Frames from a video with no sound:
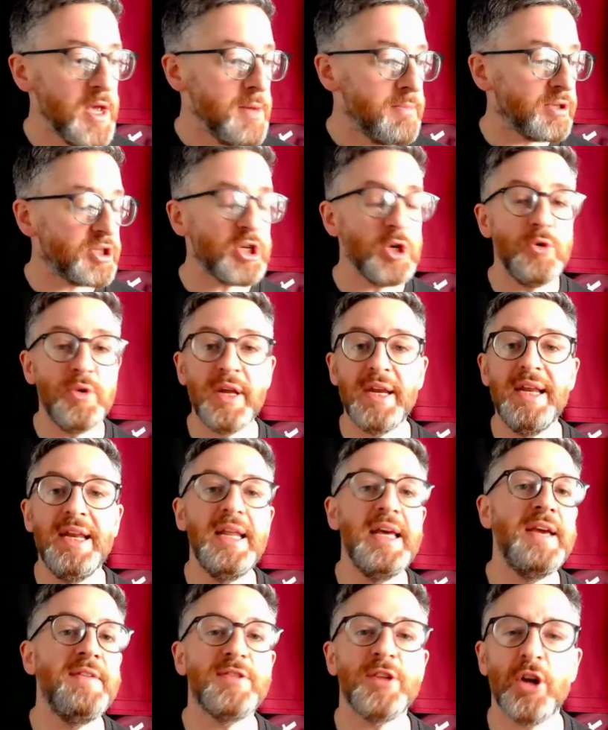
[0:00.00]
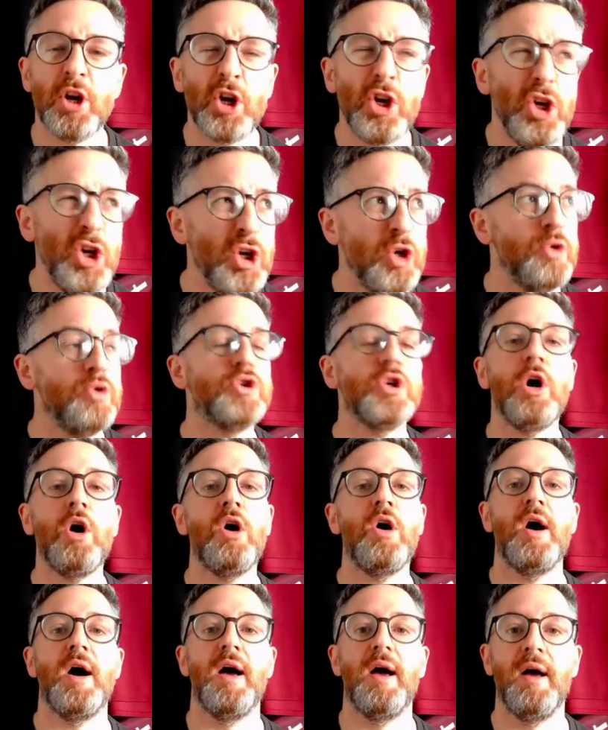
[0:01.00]
but two, then he leaves on a huge
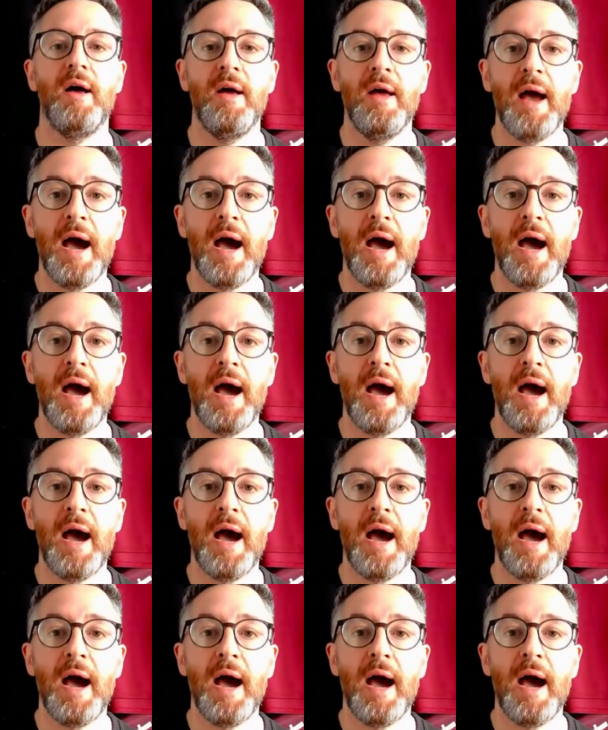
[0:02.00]
high.